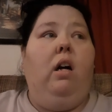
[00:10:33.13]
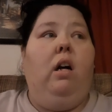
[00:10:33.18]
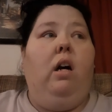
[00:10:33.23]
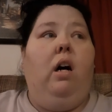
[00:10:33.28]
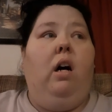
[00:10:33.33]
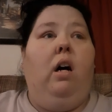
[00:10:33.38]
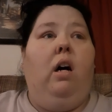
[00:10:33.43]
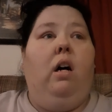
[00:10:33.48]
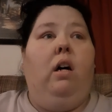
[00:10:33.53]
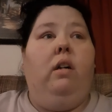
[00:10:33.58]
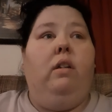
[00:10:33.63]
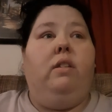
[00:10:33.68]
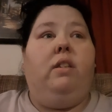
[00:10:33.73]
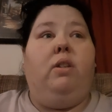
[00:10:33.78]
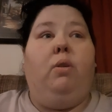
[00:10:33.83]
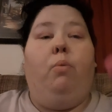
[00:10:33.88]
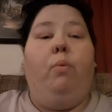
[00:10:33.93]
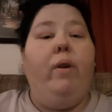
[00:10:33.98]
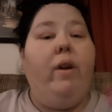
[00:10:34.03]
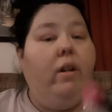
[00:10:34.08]

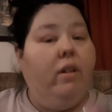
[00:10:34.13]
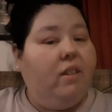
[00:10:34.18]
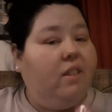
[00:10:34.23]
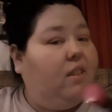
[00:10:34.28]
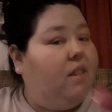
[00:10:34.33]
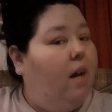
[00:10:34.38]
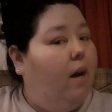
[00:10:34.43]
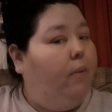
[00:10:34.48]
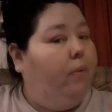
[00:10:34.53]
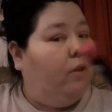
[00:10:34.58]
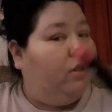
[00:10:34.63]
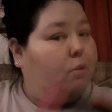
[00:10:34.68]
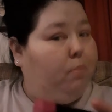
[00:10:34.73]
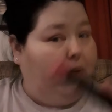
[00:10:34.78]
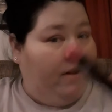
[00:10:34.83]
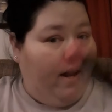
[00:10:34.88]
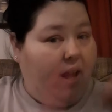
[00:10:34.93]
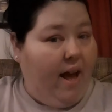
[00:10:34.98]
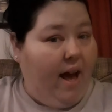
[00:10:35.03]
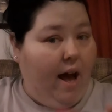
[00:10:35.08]
Some weird stuff has
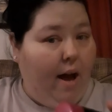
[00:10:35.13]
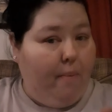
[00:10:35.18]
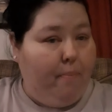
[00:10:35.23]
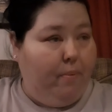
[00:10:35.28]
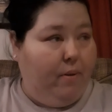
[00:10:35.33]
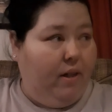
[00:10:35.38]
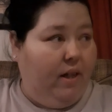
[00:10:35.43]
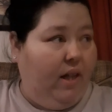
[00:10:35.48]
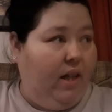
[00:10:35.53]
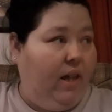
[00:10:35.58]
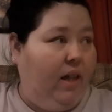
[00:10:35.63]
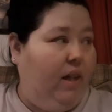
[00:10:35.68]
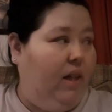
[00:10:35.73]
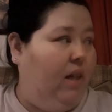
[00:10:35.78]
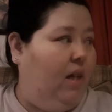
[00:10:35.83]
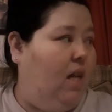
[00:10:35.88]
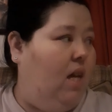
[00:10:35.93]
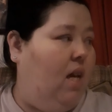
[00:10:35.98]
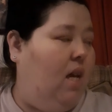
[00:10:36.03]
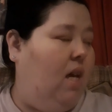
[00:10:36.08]
been
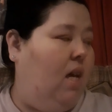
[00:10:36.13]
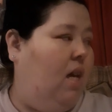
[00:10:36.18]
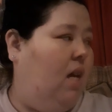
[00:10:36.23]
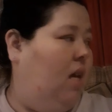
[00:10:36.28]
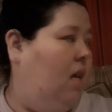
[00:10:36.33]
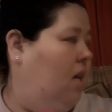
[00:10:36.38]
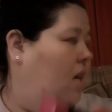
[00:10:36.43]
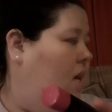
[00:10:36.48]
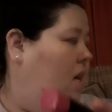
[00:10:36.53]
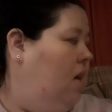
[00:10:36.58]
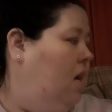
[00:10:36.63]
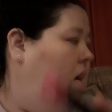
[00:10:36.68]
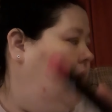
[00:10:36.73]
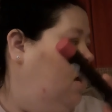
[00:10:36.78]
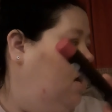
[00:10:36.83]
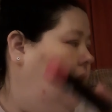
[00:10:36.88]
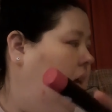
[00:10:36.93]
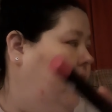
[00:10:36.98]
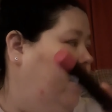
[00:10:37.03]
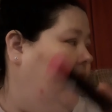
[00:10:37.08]
happening
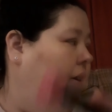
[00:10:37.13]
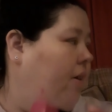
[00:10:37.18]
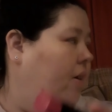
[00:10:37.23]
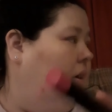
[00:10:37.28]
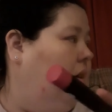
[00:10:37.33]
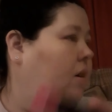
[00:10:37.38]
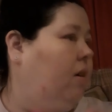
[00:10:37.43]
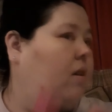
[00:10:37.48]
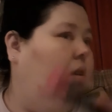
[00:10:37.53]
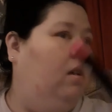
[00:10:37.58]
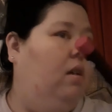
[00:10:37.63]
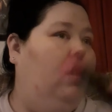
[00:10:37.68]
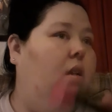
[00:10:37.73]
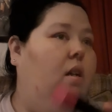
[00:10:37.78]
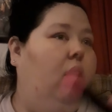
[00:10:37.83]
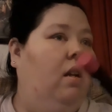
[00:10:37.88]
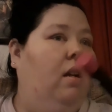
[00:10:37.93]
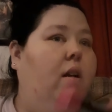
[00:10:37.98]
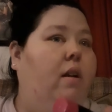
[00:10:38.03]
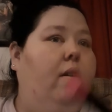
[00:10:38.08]
here.
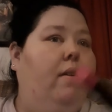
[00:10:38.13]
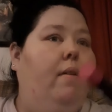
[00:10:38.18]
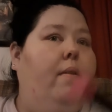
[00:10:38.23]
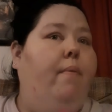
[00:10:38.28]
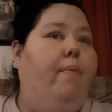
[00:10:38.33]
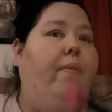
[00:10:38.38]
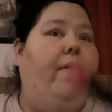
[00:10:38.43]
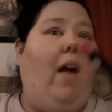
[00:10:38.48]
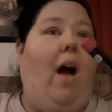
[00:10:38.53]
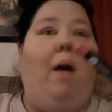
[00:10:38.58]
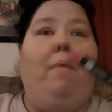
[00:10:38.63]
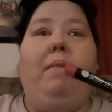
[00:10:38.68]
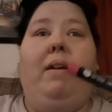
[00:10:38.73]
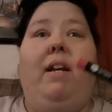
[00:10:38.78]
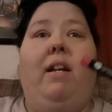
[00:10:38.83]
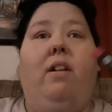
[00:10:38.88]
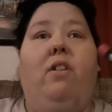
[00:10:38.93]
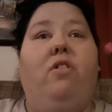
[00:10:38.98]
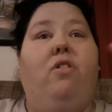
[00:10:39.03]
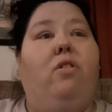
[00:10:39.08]
I
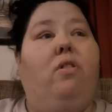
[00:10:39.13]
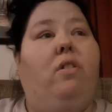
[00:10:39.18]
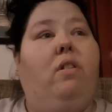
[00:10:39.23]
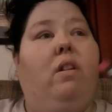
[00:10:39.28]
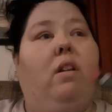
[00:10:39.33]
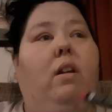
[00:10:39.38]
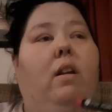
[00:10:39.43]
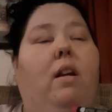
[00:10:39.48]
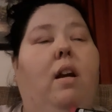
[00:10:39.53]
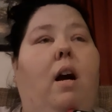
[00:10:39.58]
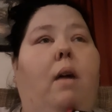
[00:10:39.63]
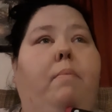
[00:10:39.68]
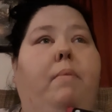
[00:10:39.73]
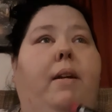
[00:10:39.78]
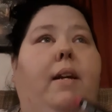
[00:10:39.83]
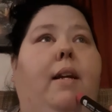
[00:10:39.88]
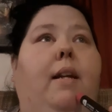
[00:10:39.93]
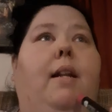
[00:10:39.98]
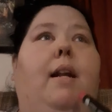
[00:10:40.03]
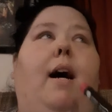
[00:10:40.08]

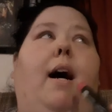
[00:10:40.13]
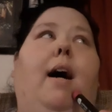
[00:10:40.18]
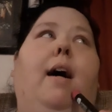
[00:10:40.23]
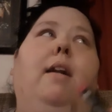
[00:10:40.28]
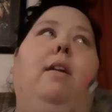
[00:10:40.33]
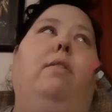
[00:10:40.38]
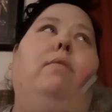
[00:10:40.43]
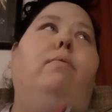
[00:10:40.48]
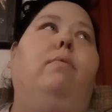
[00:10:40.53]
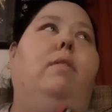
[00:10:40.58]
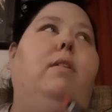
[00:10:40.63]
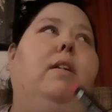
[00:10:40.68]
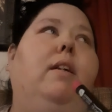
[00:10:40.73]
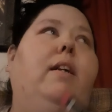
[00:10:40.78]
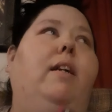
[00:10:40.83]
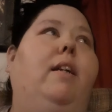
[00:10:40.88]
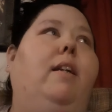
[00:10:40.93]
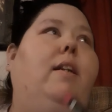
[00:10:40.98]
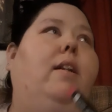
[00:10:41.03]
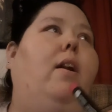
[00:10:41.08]
don't
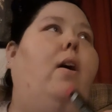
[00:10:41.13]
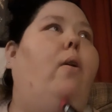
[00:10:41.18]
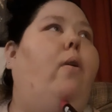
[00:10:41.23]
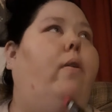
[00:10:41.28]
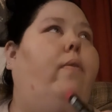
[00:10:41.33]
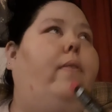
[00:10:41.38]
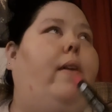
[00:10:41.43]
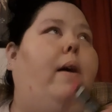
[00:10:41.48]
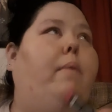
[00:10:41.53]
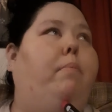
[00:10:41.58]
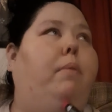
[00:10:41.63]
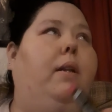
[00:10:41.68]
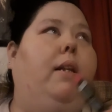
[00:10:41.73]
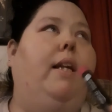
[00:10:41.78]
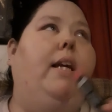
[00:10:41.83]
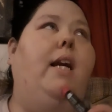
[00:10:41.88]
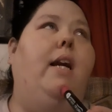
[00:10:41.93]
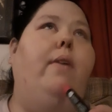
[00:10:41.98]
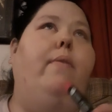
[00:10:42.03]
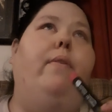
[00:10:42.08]
really know if I
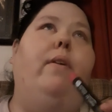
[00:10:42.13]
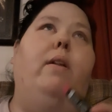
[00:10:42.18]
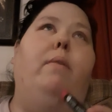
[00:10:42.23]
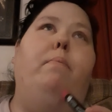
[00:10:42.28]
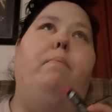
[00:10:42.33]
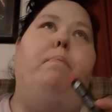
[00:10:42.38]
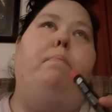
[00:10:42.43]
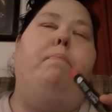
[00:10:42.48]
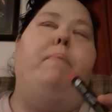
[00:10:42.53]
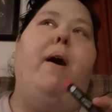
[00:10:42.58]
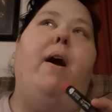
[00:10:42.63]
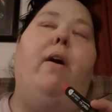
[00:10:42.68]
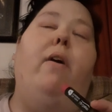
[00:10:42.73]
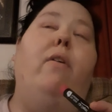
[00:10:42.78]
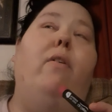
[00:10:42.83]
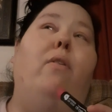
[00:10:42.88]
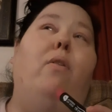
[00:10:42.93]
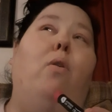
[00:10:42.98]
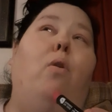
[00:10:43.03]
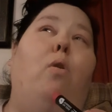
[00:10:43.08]
believe in
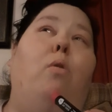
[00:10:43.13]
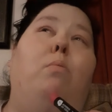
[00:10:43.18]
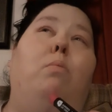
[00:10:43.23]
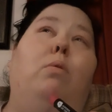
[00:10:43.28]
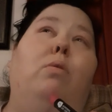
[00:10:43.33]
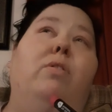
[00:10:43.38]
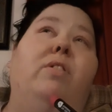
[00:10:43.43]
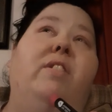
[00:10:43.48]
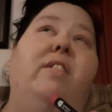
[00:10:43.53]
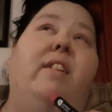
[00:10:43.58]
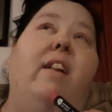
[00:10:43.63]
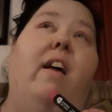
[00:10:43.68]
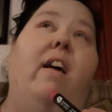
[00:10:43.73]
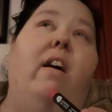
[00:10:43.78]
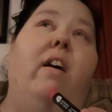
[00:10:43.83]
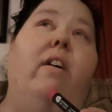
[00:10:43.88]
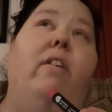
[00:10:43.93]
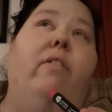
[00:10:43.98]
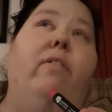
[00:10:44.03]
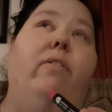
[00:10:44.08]
paranormal
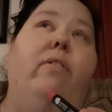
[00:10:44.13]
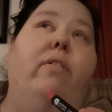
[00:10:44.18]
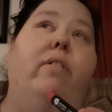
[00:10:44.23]
stuff.